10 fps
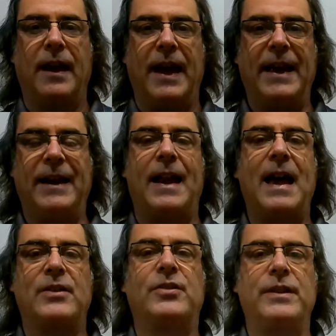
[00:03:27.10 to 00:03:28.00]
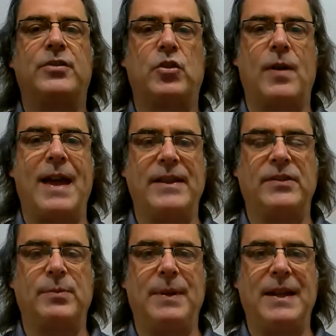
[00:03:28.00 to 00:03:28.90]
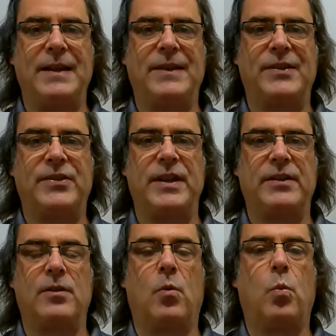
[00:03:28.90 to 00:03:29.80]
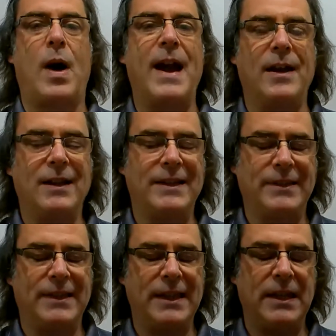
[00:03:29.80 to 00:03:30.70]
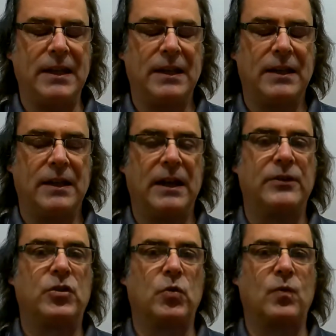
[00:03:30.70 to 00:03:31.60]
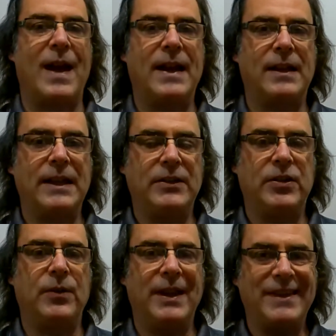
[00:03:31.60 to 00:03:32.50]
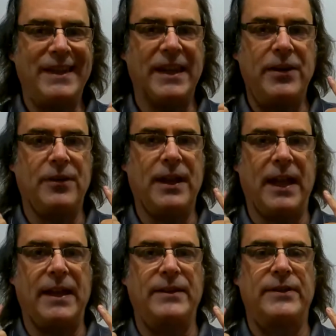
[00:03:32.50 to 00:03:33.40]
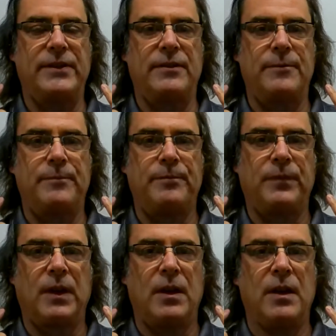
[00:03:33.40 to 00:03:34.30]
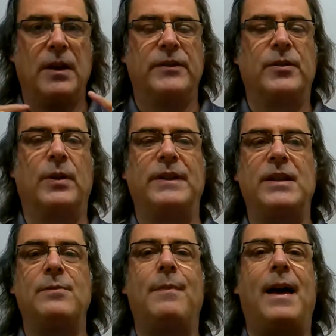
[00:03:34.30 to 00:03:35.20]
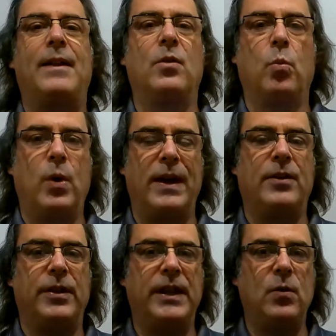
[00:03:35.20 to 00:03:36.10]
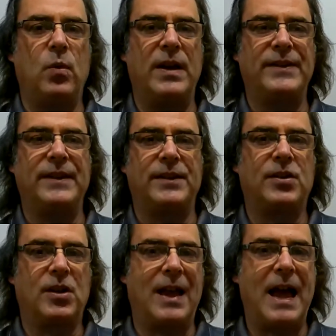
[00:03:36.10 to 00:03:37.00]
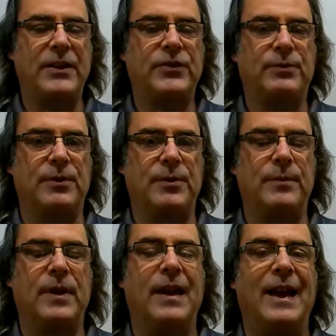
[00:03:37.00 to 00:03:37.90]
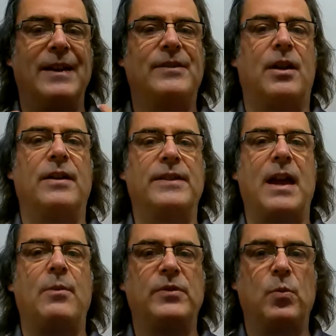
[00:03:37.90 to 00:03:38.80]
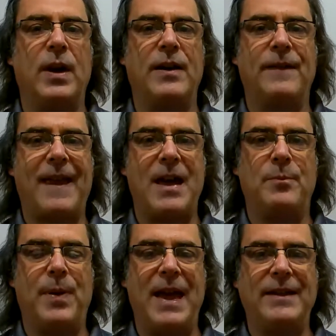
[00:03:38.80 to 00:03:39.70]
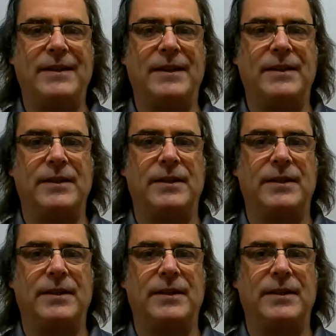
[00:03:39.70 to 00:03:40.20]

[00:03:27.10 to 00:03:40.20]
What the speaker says: and it actually transmitted the signal wirelessly directly to his hearing aids. So it didn't matter where he was in the classroom, as long as I was wearing that pendant,